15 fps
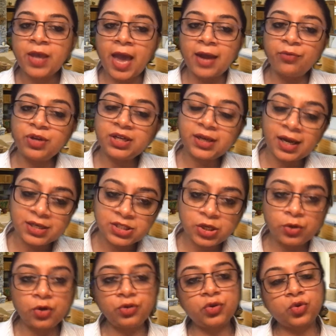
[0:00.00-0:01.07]
and we cut
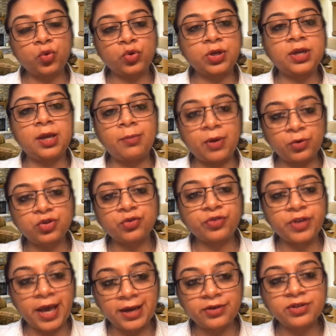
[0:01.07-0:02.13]
down on the total amount of
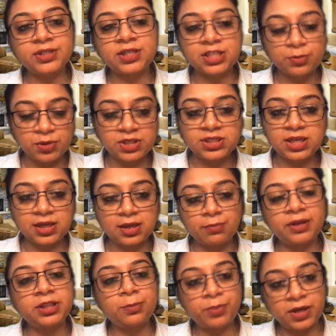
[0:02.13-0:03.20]
calories that has been taken
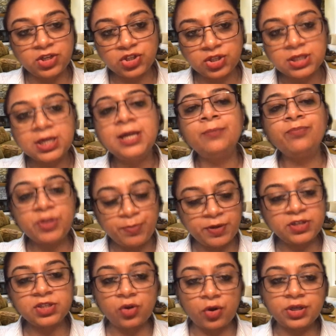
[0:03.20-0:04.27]
by the patient
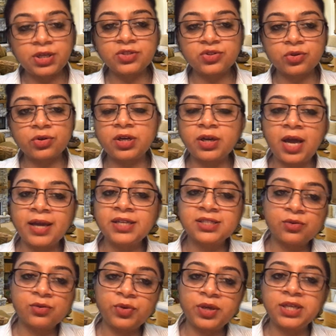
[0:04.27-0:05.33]
depending on his or her height and